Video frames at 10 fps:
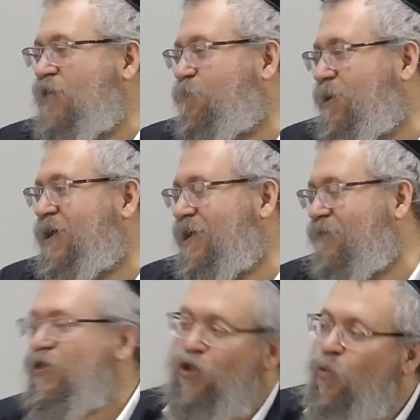So the
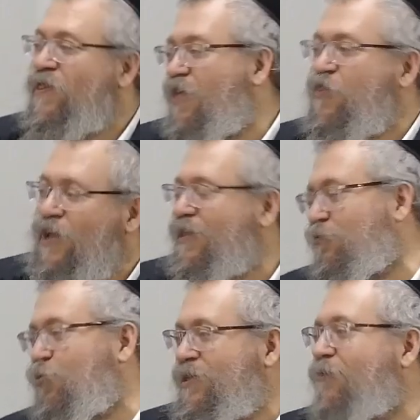emanations don't feel
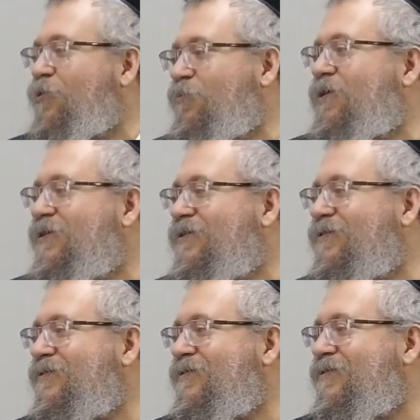themselves because they're next
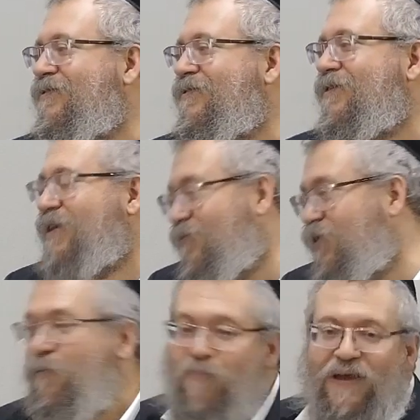to the emanator. They
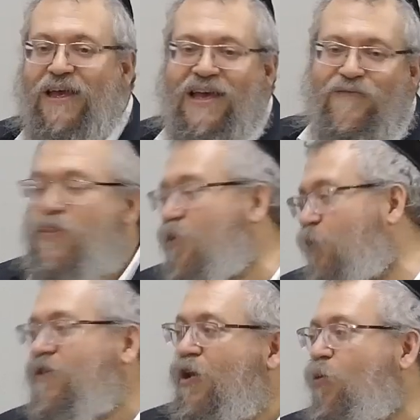feel the
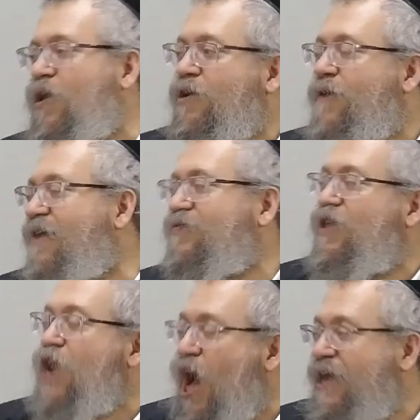emanator, not the
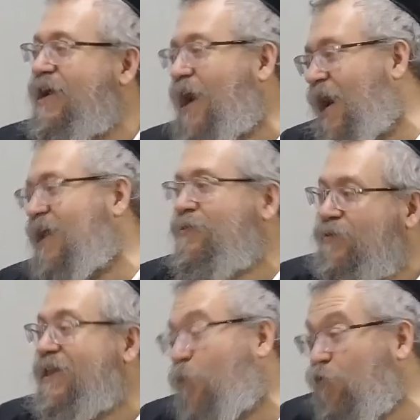emanations.
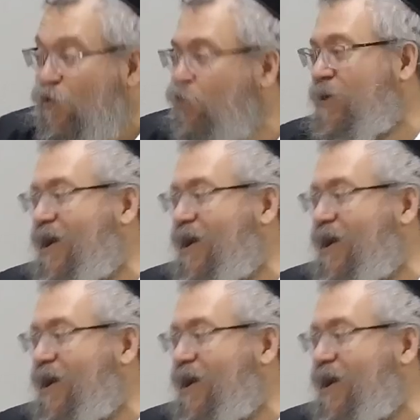And that's